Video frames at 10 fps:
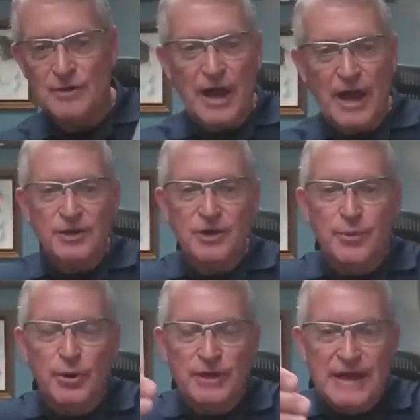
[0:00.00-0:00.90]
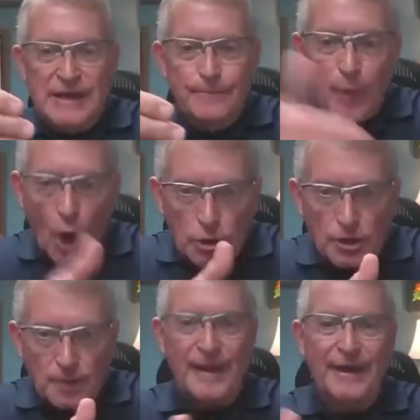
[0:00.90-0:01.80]
we're not going to put
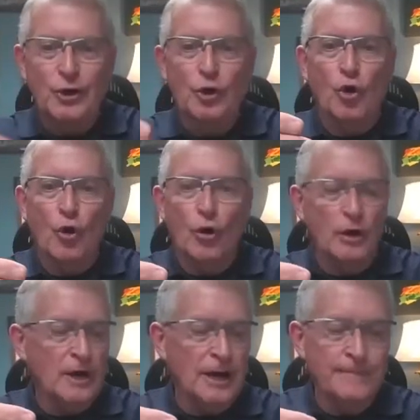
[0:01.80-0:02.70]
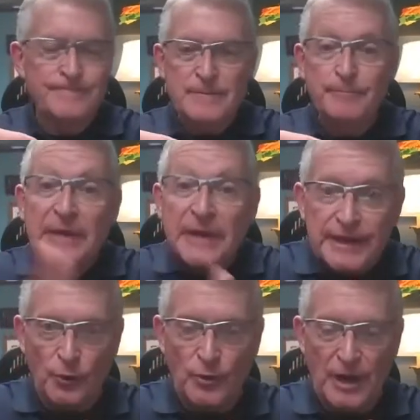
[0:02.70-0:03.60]
bulk mail or
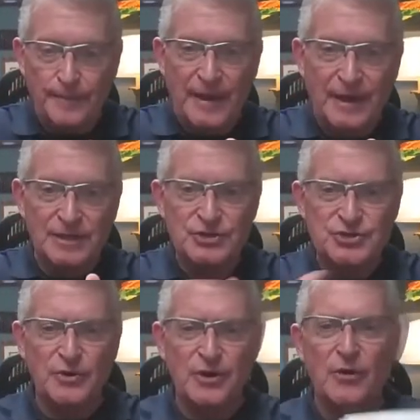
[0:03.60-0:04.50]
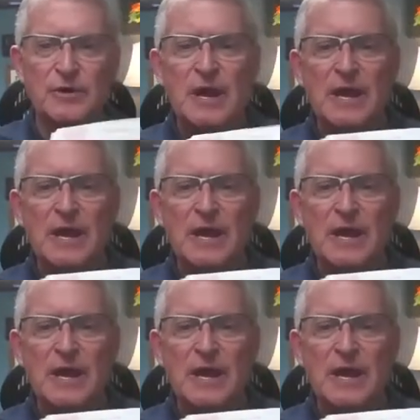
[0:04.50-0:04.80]
media rate mail into it. No,